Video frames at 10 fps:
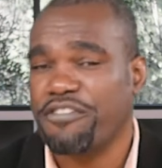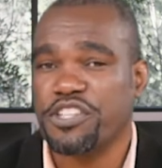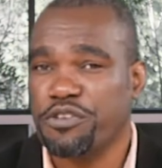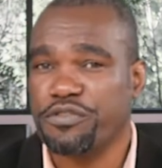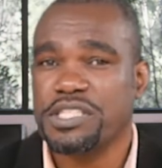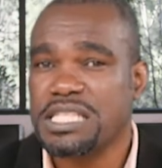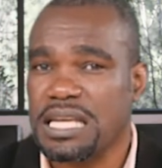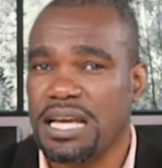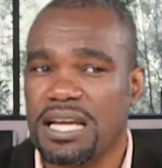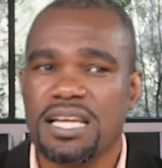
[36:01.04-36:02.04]
after your first
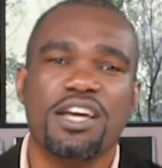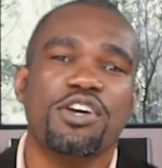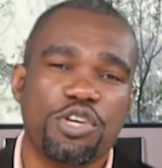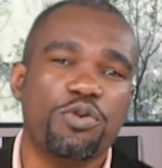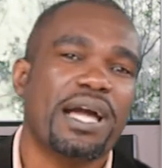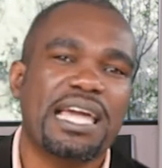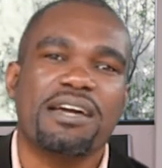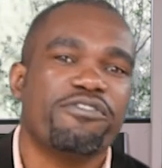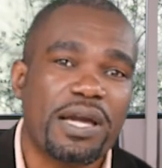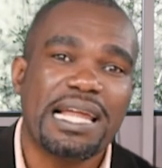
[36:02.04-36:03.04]
year, you
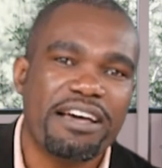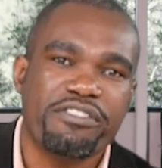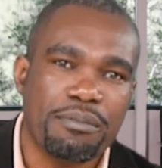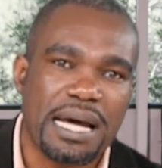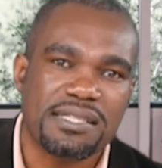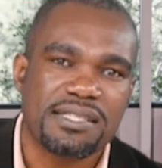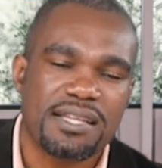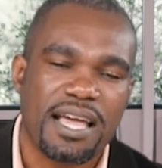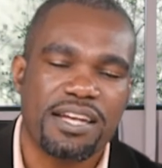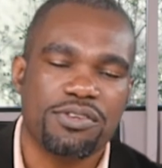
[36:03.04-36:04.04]
work for 11 months
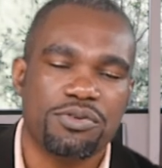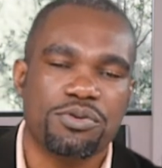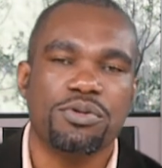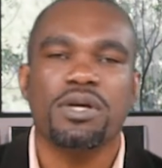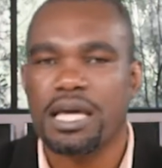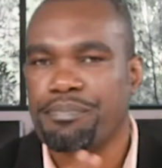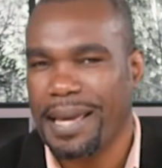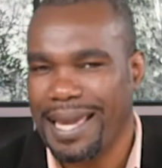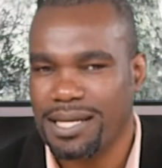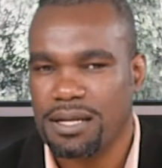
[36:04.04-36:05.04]
and you get
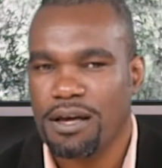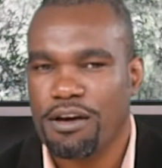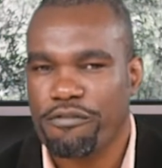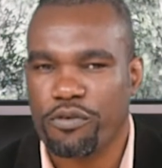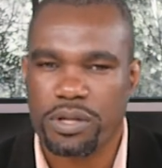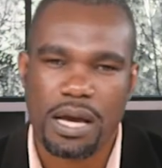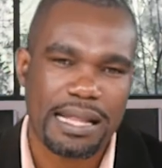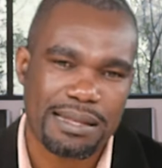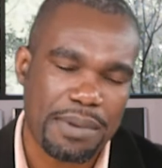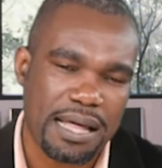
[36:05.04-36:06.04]
paid for the
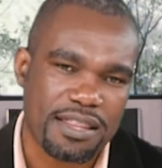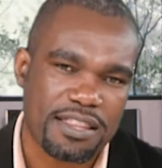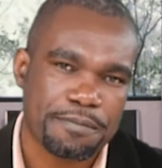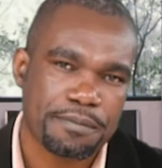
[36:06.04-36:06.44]
other month.